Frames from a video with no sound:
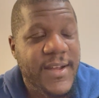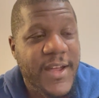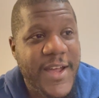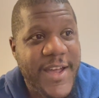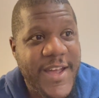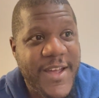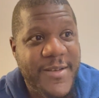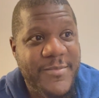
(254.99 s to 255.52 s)

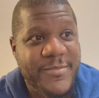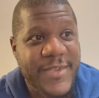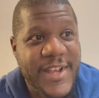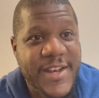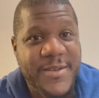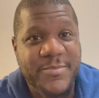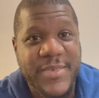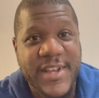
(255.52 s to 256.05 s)
um,
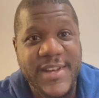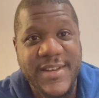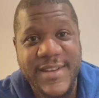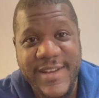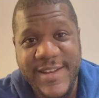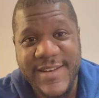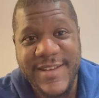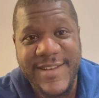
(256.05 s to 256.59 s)
in, the, in, the,
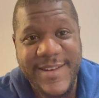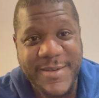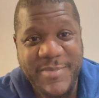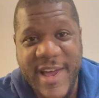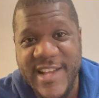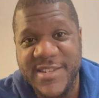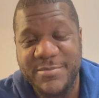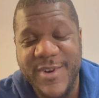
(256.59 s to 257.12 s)
in, the, in the
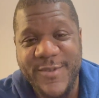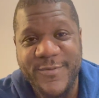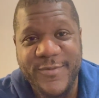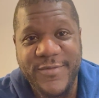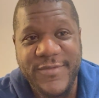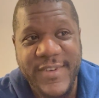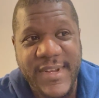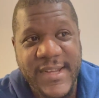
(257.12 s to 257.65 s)
past
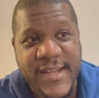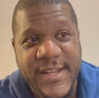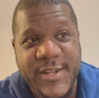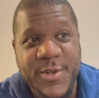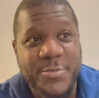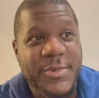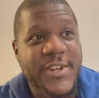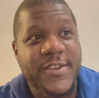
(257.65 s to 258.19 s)
month.
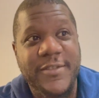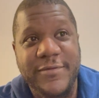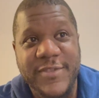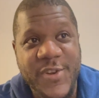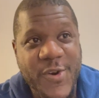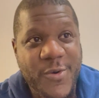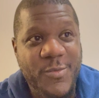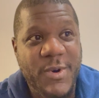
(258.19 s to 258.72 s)
Nobody could have
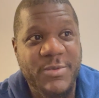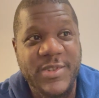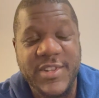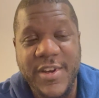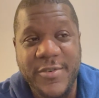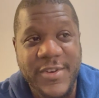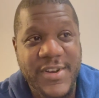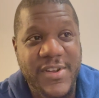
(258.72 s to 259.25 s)
known what was
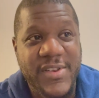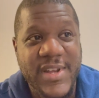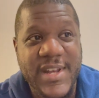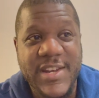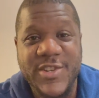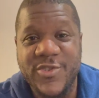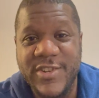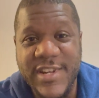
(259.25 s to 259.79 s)
going on in
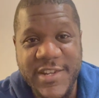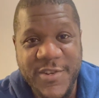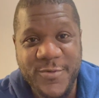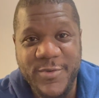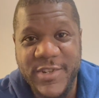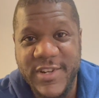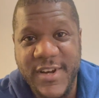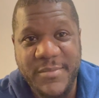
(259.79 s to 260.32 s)
the
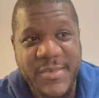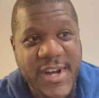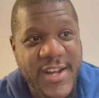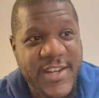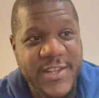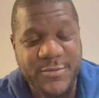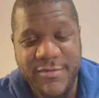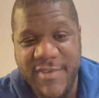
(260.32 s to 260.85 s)
traditional stock
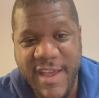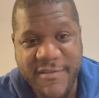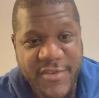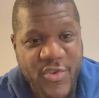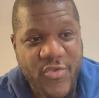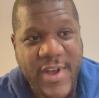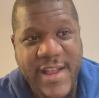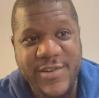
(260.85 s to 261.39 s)
markets with
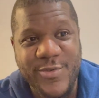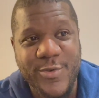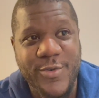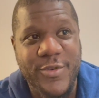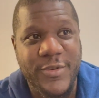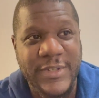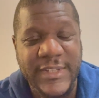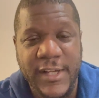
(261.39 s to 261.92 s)
Evergrande
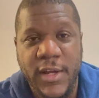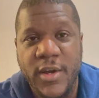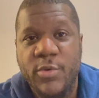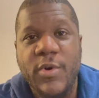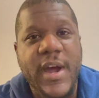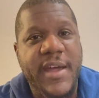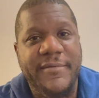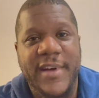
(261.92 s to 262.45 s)
or
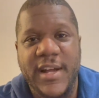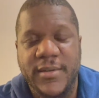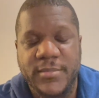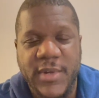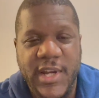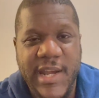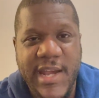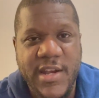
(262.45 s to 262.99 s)
whatever.
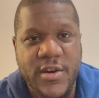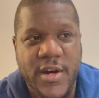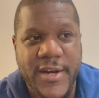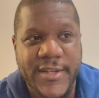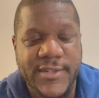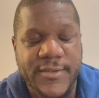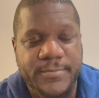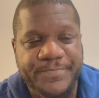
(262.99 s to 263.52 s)
Okay,
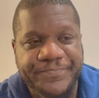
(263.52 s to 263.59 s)
guys,